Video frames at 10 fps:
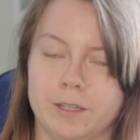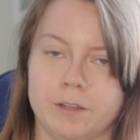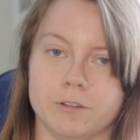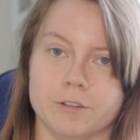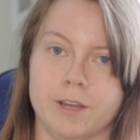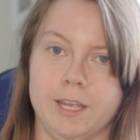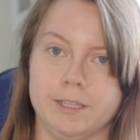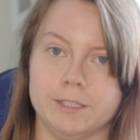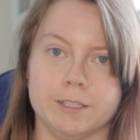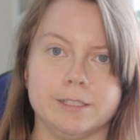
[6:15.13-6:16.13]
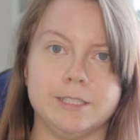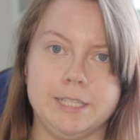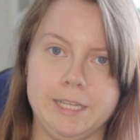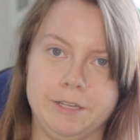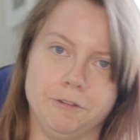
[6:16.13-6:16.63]
and also a
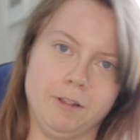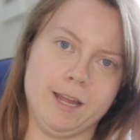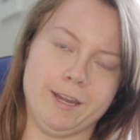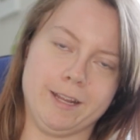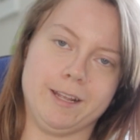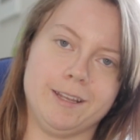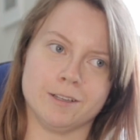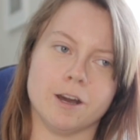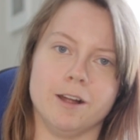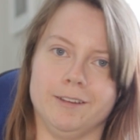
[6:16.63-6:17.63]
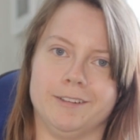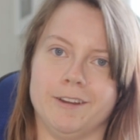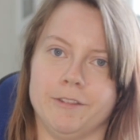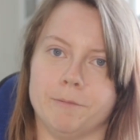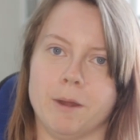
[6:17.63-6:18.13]
tuxedo like color
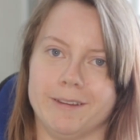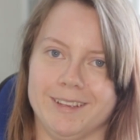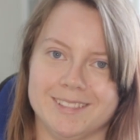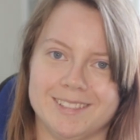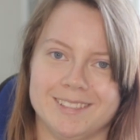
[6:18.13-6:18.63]
on their bodies.